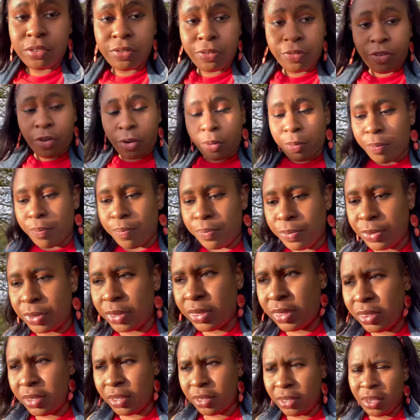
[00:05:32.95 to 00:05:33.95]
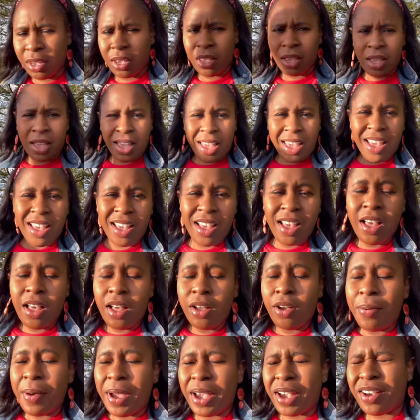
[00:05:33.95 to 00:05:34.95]
from
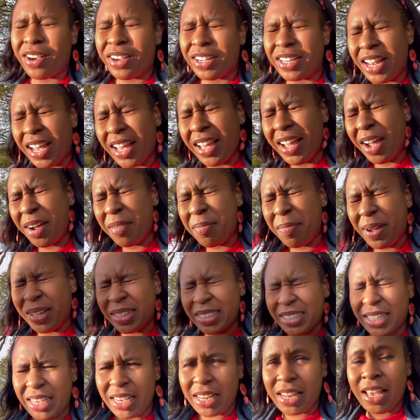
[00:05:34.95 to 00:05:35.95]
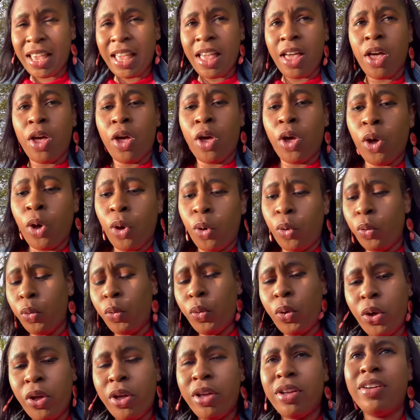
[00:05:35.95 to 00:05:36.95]
oh my god I'm panting Woo!
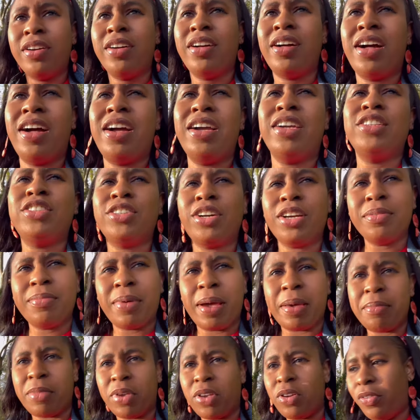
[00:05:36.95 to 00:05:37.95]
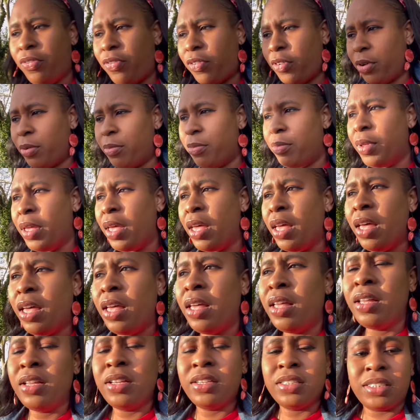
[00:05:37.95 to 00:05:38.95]
I enjoyed my meal from
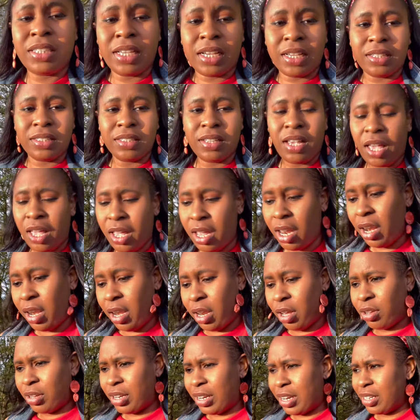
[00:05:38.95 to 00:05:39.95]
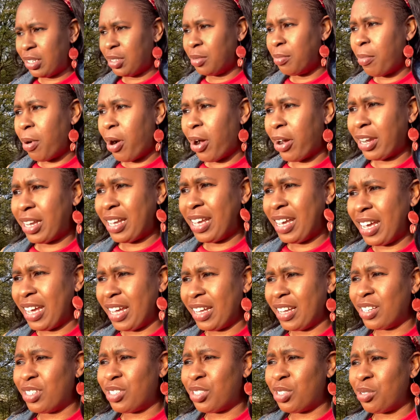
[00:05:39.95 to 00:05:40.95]
St. Nicholas Market.
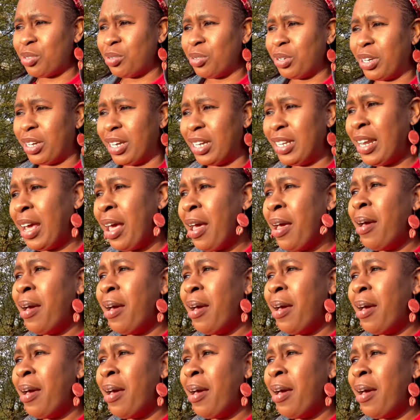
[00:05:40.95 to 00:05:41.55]
It's so good.